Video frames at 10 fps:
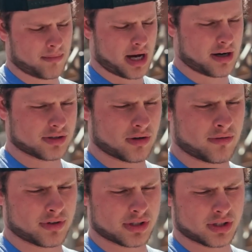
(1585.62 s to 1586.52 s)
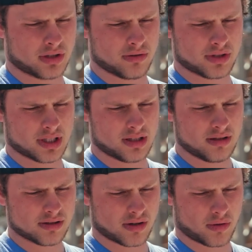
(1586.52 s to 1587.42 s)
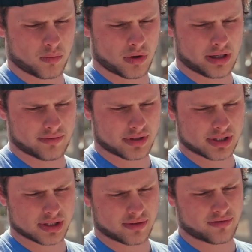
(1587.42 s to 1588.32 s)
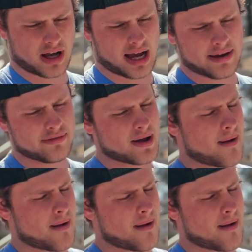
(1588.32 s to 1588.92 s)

Arizona versus Houston, so the 1 versus the 5.